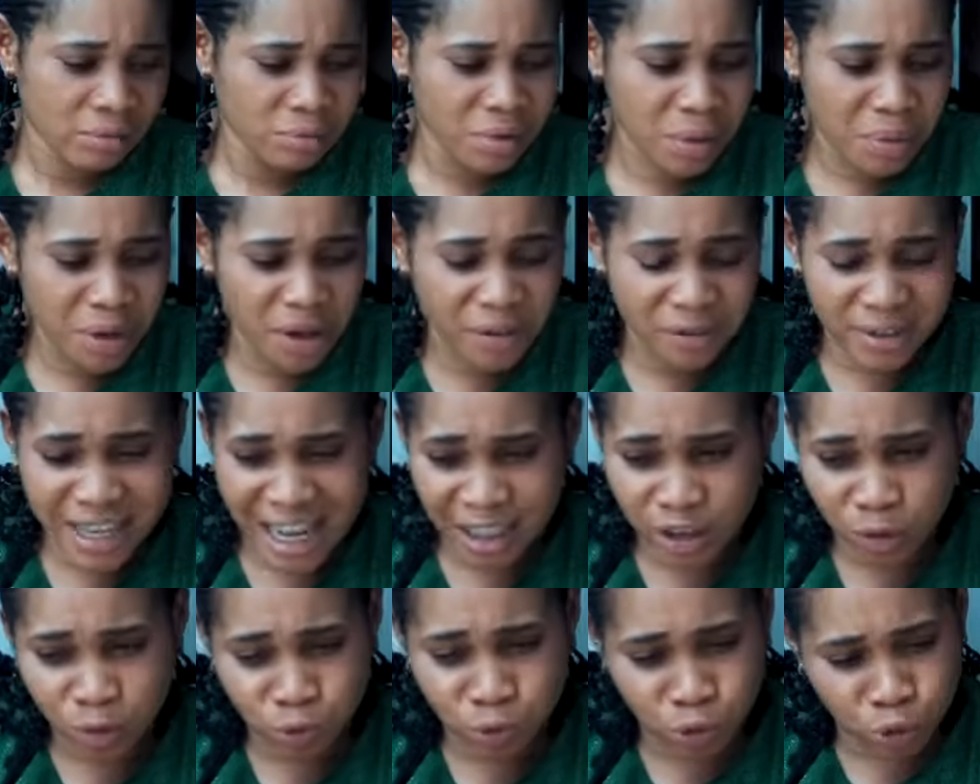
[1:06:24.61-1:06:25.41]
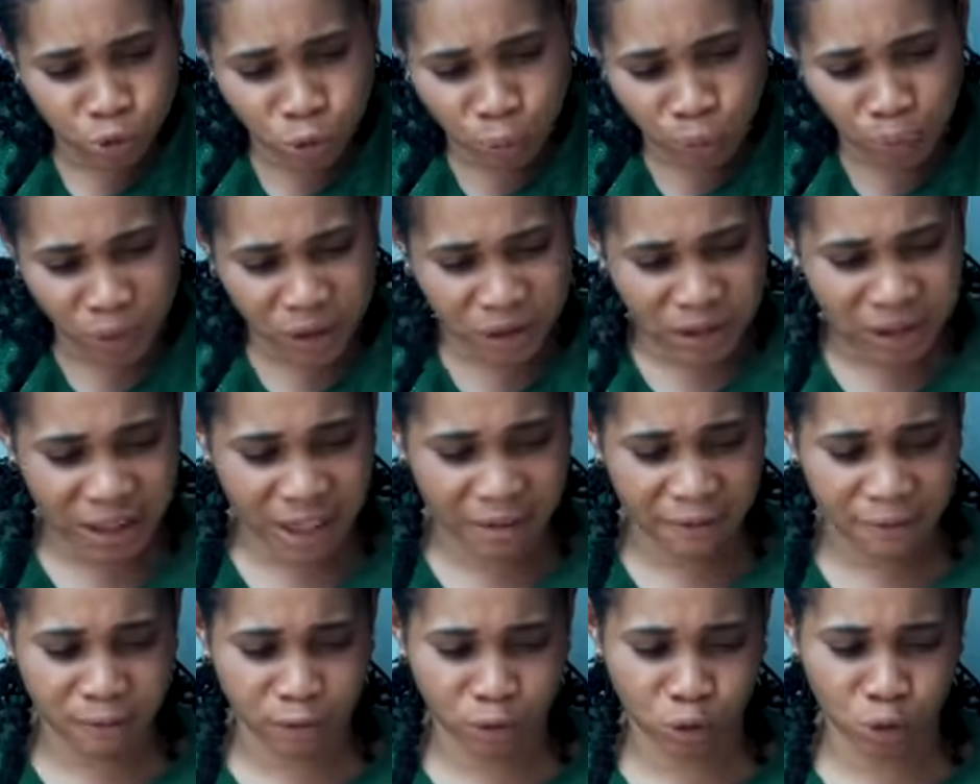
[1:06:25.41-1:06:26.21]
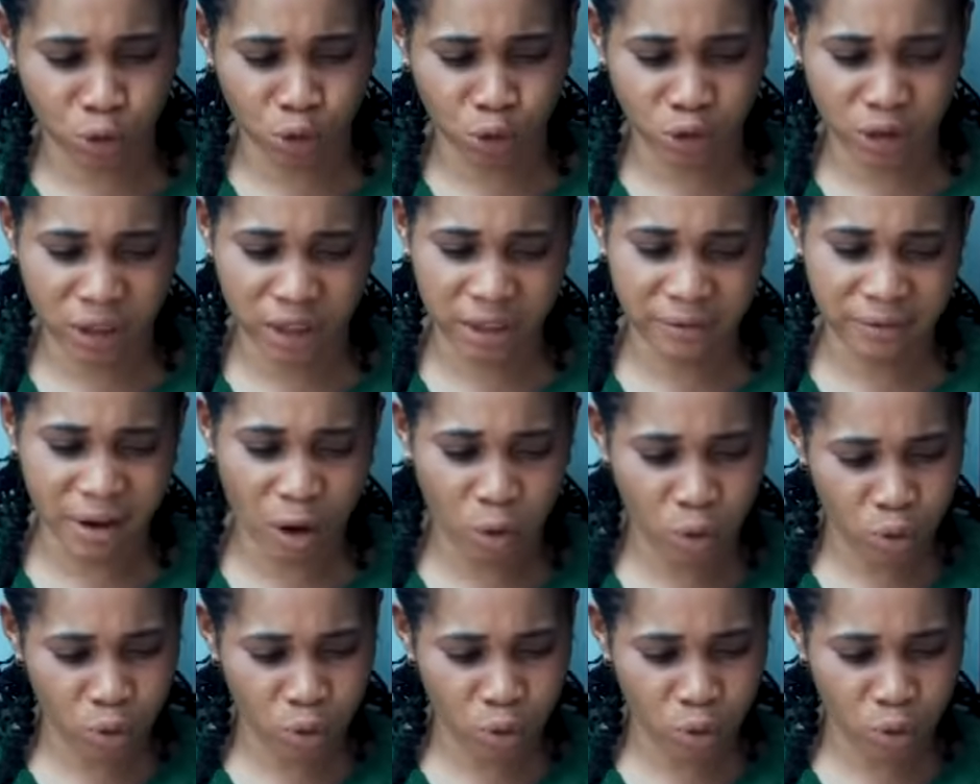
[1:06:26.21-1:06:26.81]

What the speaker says: Maybe if that stupid chef just leave,